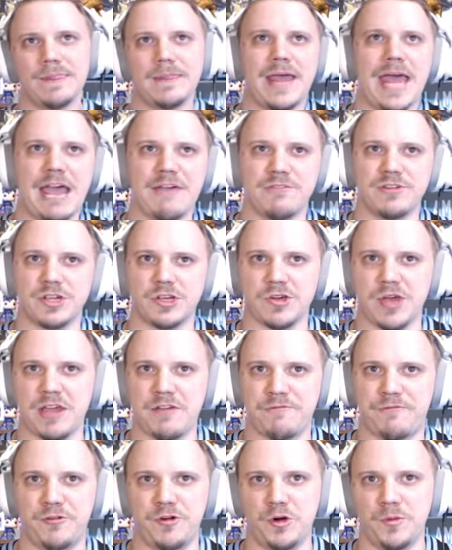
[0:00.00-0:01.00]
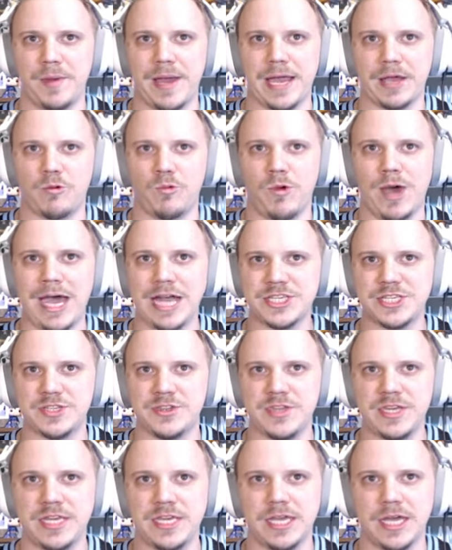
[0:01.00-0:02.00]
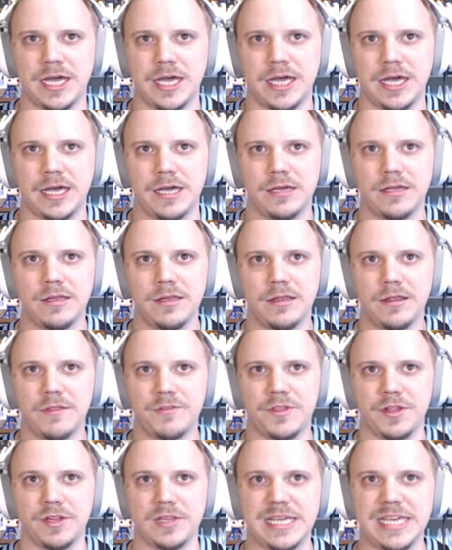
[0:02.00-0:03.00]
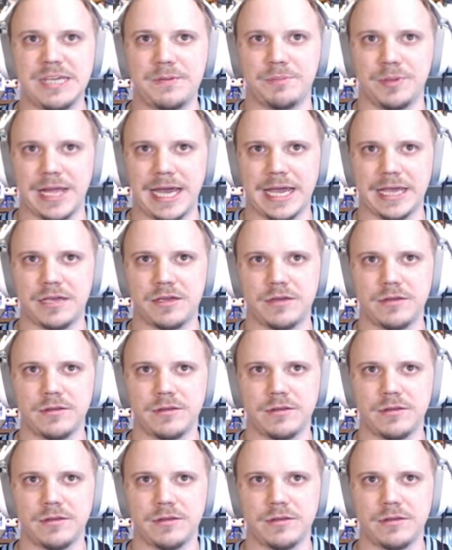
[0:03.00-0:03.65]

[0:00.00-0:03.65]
having a great fullback. Watch the uh, the lead block.